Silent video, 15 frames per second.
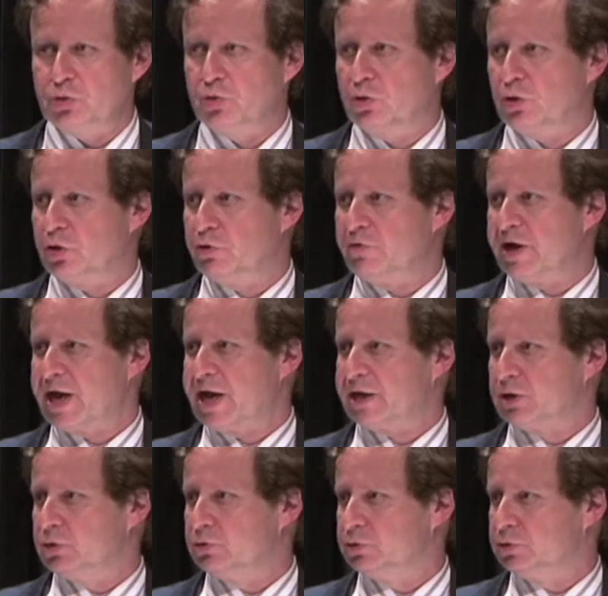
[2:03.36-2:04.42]
nuclear
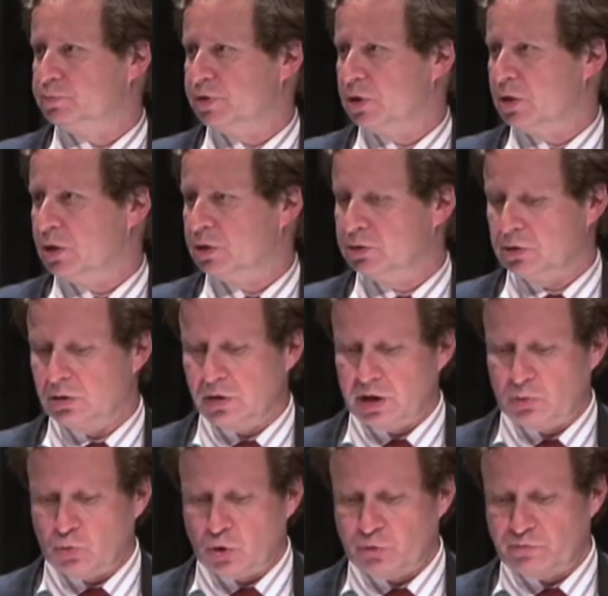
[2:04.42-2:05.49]
reactors beyond the
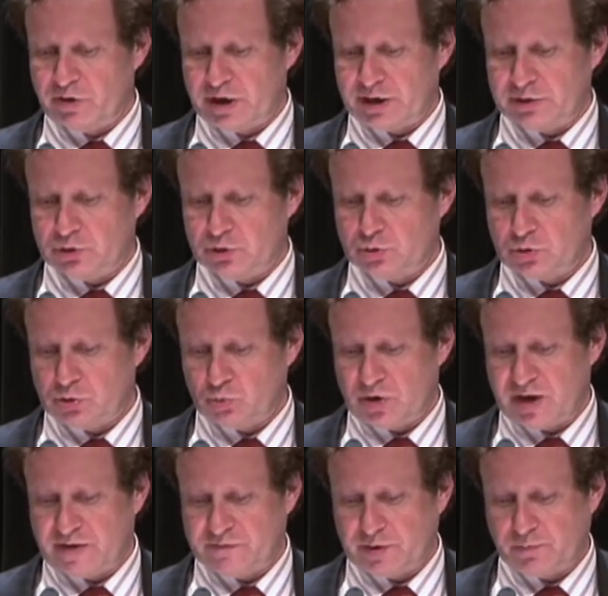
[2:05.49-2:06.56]
light water reactors that we
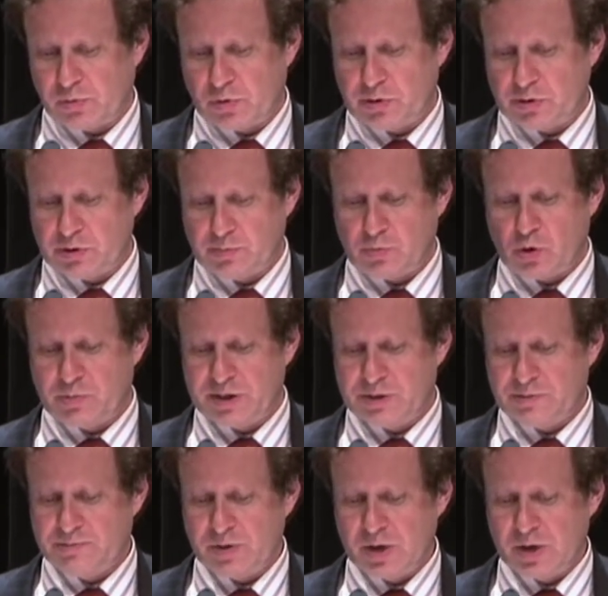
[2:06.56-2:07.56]
have deployed at the moment,